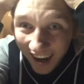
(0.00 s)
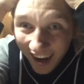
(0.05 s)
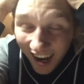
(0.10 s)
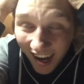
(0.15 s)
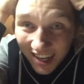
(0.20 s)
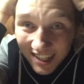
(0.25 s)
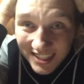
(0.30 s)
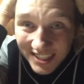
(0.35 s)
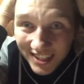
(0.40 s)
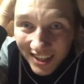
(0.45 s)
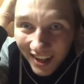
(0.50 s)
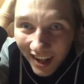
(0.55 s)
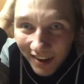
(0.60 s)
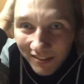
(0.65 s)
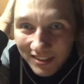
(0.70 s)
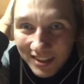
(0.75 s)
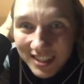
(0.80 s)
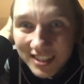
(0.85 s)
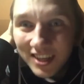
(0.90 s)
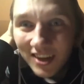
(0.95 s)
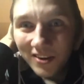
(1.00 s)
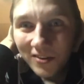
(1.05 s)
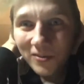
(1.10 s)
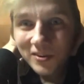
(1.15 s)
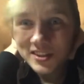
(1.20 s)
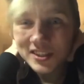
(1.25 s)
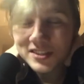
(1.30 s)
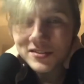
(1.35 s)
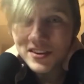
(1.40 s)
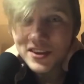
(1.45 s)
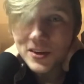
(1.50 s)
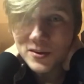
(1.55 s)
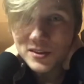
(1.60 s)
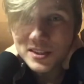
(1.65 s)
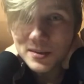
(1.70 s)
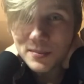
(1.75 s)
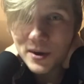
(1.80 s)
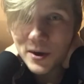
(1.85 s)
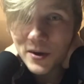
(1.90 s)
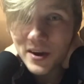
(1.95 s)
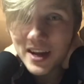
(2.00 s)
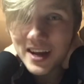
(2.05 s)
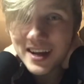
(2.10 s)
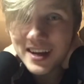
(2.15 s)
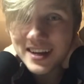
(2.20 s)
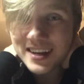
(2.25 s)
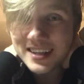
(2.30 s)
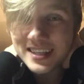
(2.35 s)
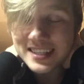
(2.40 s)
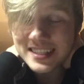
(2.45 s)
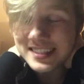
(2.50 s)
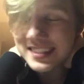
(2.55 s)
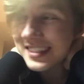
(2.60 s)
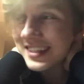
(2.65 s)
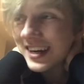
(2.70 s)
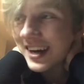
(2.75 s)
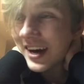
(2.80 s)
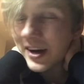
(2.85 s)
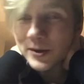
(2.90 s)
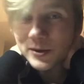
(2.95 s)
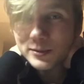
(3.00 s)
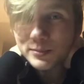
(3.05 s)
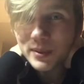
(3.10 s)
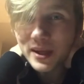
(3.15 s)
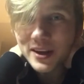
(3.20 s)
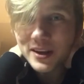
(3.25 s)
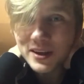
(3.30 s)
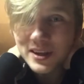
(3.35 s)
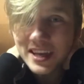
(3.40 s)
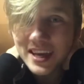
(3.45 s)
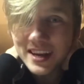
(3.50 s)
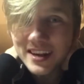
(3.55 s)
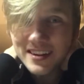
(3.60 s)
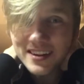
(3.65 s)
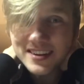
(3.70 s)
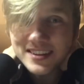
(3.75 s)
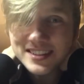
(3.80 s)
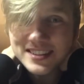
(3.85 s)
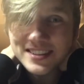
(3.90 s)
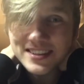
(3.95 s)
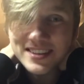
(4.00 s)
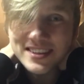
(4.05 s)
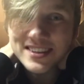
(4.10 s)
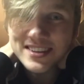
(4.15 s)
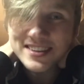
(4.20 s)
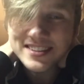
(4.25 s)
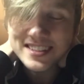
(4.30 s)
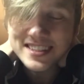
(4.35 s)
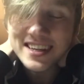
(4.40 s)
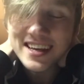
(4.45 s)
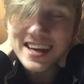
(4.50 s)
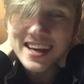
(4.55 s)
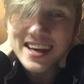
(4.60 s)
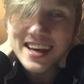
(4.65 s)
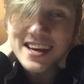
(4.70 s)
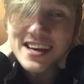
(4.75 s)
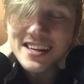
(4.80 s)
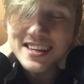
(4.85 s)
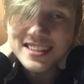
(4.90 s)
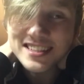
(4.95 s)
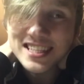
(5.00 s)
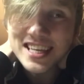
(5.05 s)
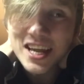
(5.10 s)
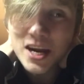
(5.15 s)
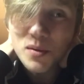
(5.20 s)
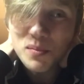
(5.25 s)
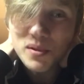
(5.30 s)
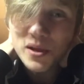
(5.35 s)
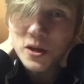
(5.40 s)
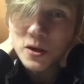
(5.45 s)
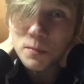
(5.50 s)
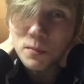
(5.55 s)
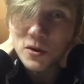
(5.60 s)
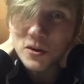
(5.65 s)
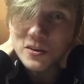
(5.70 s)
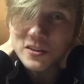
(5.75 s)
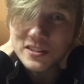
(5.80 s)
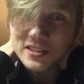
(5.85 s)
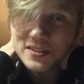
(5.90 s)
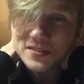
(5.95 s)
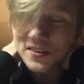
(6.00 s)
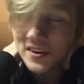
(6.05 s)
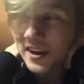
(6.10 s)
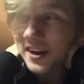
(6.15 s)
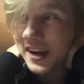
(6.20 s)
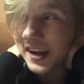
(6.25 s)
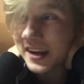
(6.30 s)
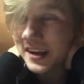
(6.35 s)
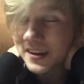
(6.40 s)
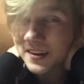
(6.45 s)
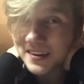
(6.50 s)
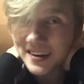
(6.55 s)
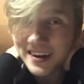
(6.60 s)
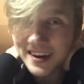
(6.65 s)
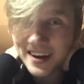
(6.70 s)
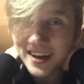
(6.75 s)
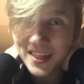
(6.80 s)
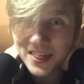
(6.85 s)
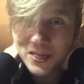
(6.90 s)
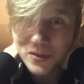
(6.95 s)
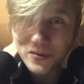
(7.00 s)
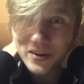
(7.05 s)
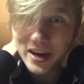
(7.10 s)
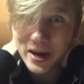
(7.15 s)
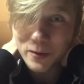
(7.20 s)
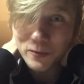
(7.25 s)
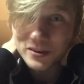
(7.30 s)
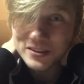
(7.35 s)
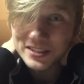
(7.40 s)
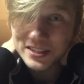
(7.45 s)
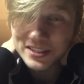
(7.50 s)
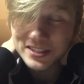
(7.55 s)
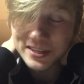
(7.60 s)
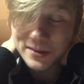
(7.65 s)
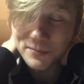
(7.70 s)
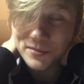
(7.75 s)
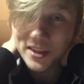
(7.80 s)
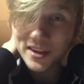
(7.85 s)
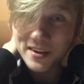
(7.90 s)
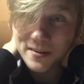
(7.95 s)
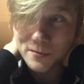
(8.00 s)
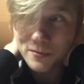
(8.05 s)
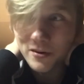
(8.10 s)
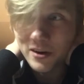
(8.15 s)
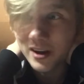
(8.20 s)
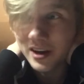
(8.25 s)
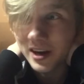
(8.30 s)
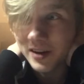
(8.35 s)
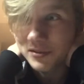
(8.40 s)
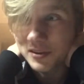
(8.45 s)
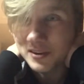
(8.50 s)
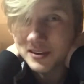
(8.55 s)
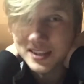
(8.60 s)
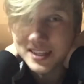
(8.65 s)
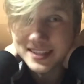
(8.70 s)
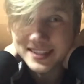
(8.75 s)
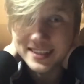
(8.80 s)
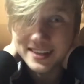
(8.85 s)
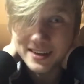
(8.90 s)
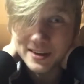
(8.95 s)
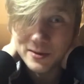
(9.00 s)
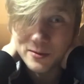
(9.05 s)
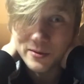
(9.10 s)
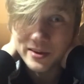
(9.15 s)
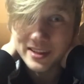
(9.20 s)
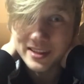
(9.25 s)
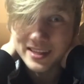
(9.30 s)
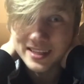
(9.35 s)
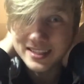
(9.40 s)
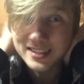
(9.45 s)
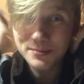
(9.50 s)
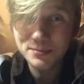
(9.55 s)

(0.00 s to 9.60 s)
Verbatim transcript: I still haven't decided what this video is about, and I was planning on getting a lot of study done today, and instead I played Among Us for like uh, three hours or something right after teaching a Korean lesson,